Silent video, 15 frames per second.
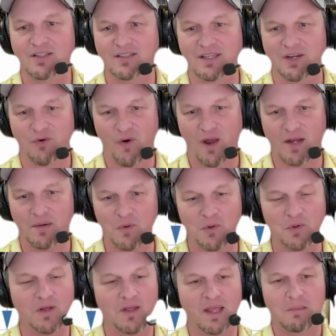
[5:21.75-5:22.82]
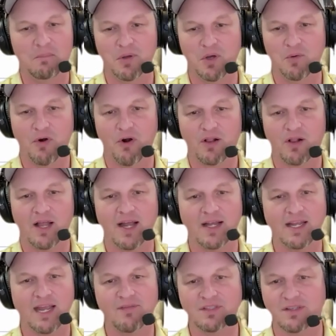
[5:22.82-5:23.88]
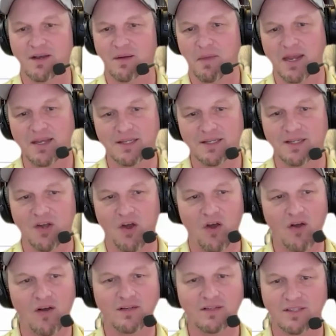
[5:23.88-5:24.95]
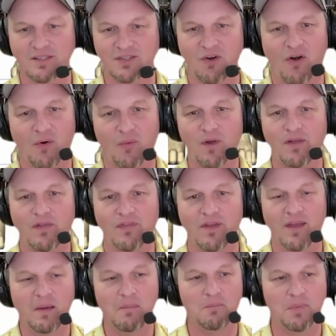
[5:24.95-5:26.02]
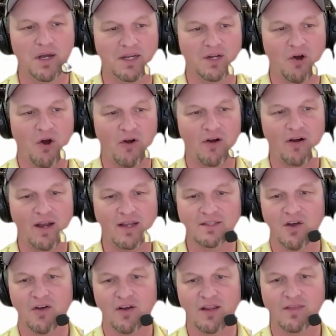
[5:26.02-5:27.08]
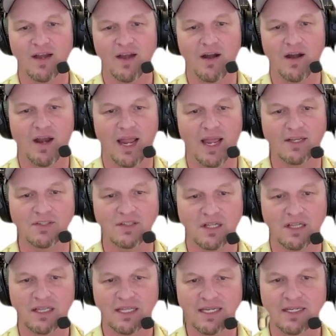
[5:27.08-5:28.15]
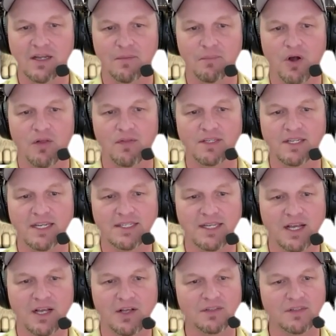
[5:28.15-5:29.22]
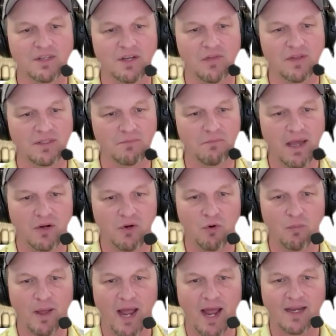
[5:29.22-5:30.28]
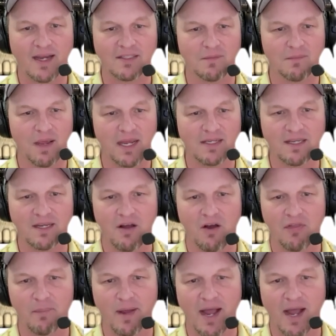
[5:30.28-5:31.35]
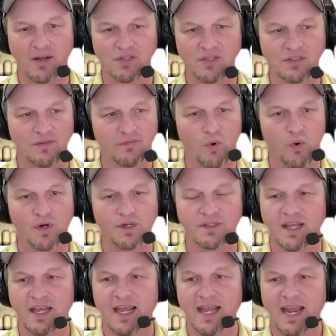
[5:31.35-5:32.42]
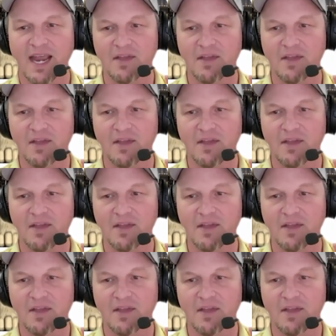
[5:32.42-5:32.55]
incredible. Bill Merkline gave us an amazing dog to start with, but Carter has gone in there and just cleaned up all the details. This medical pack is amazing, all the pouches, of course. And